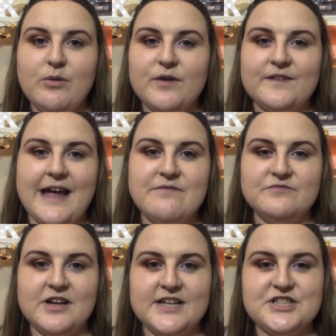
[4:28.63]
to go off
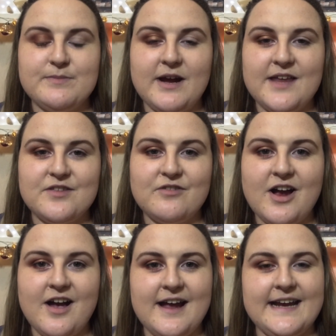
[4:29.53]
camera, do my other
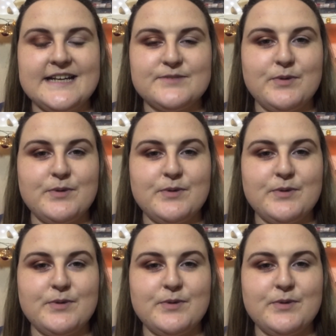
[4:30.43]
eye,